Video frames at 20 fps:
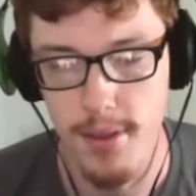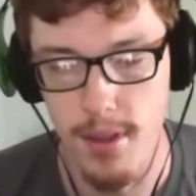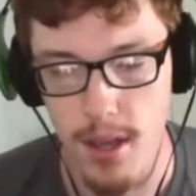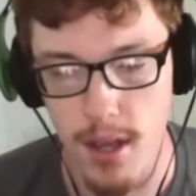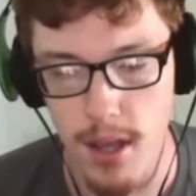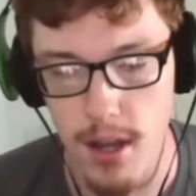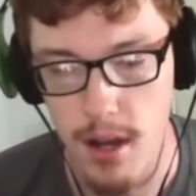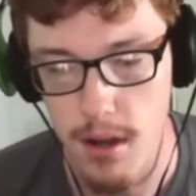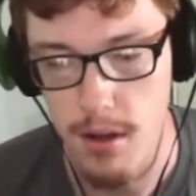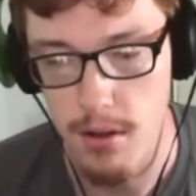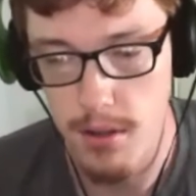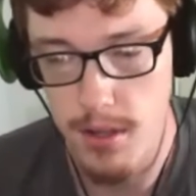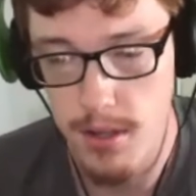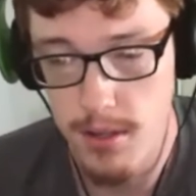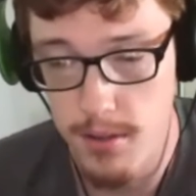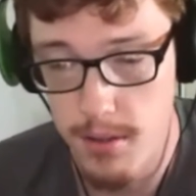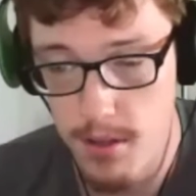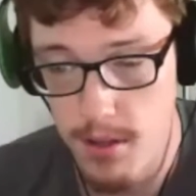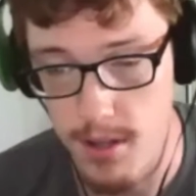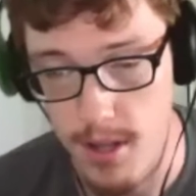He
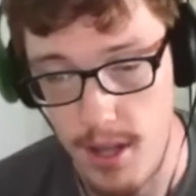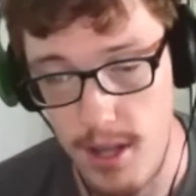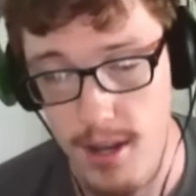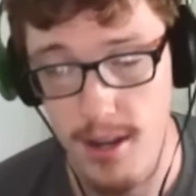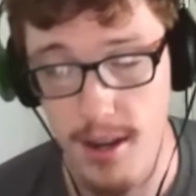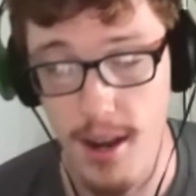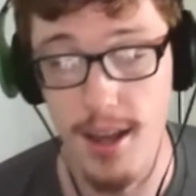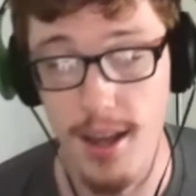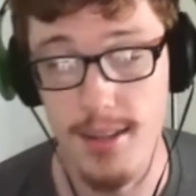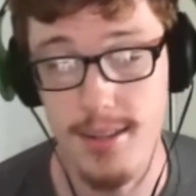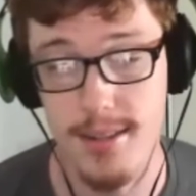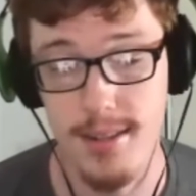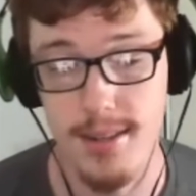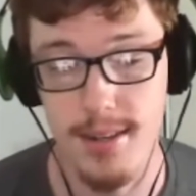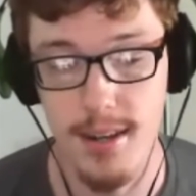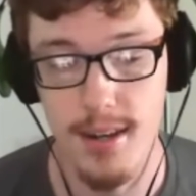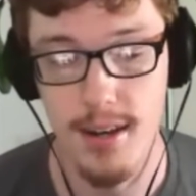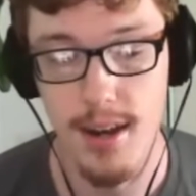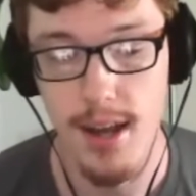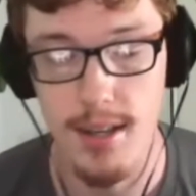did a nice
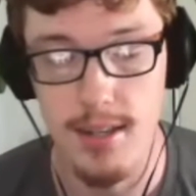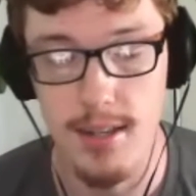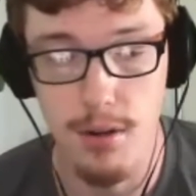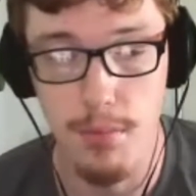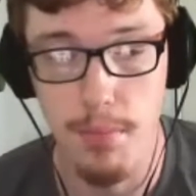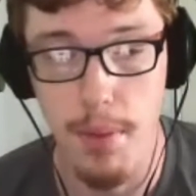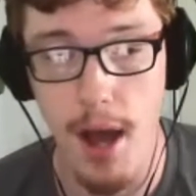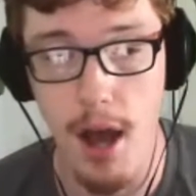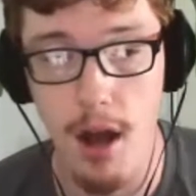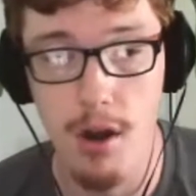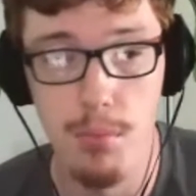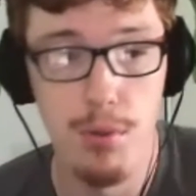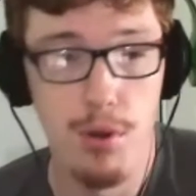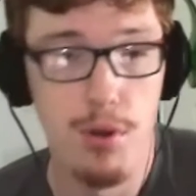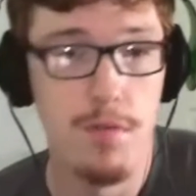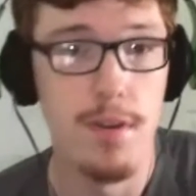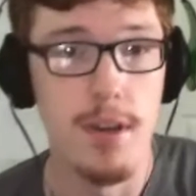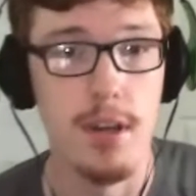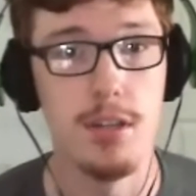little power move.